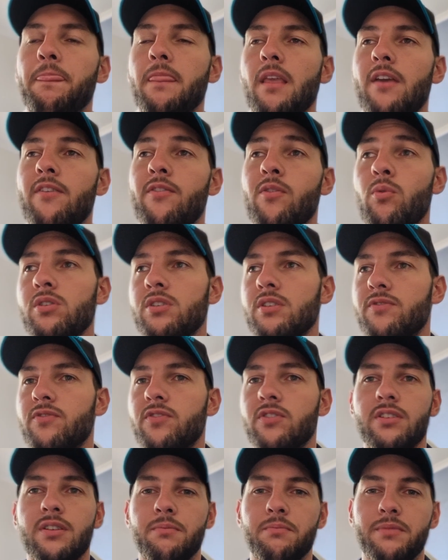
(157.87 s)
if it wasn't
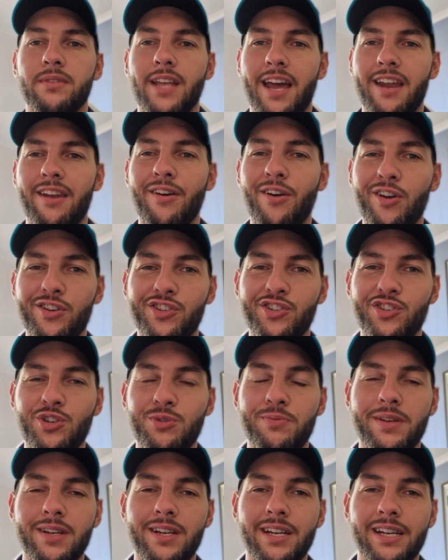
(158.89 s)
for some Danaher
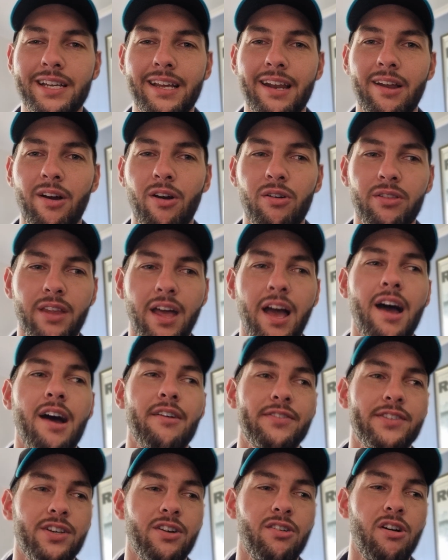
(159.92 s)
stupidity on
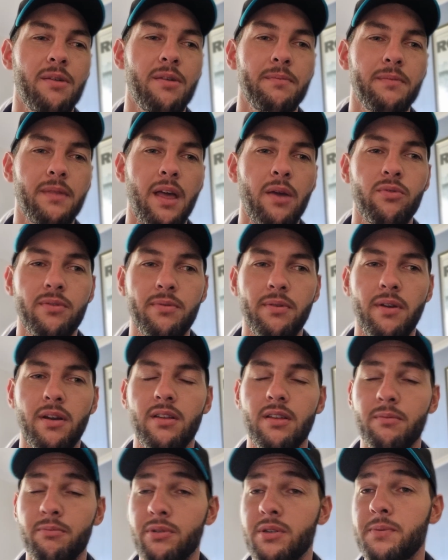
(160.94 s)
half time,
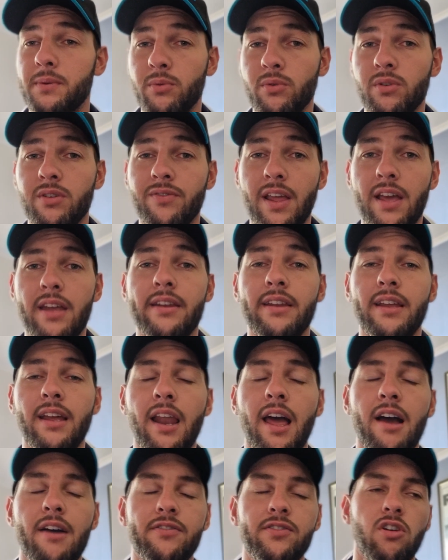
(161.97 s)
Brisbane would have led at
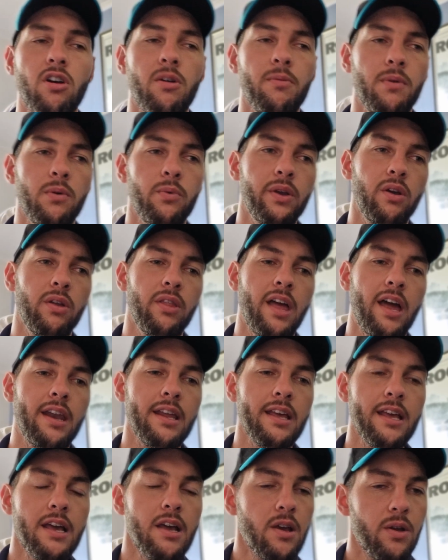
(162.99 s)
half time. But we got
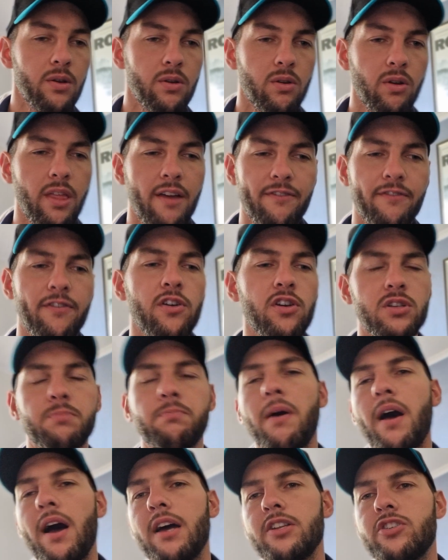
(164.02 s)
that first
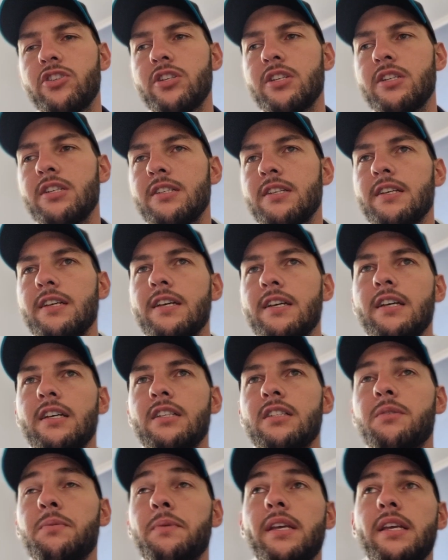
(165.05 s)
punch, and
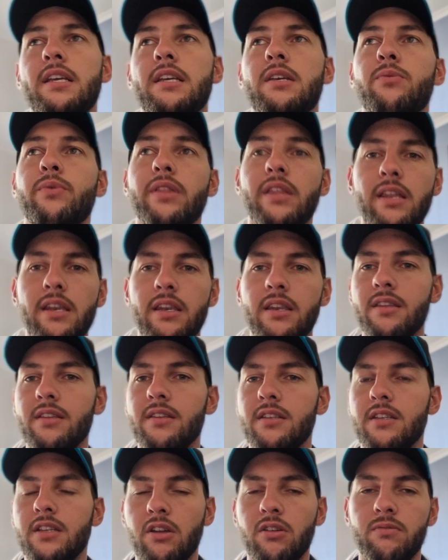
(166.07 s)
to be within,
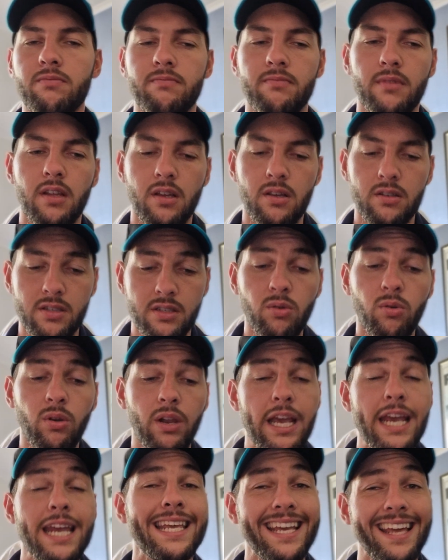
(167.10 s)
you know, still
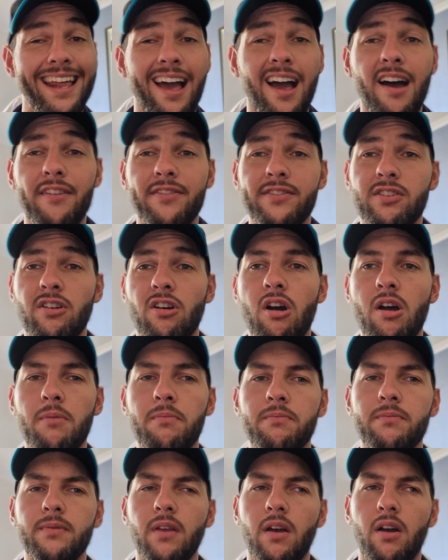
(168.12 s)
leading at half
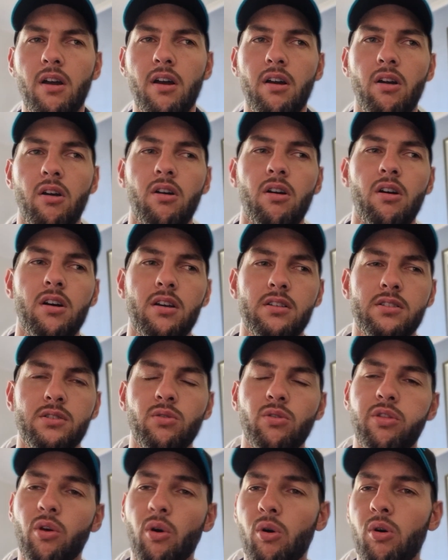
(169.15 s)
time, I
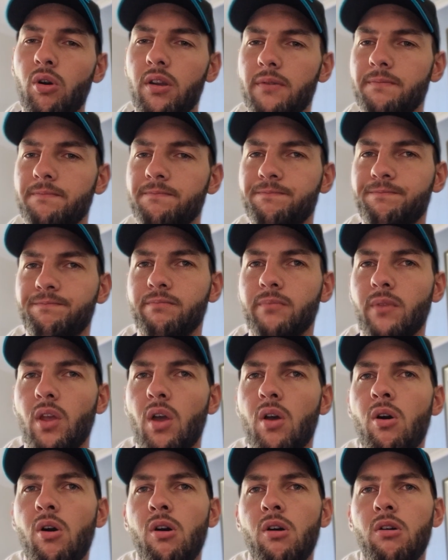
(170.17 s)
still thought,
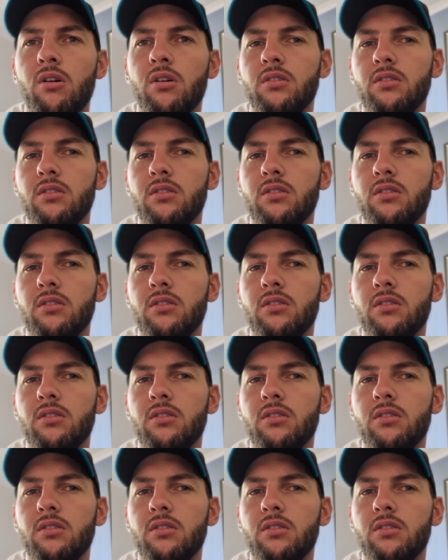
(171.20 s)
oh,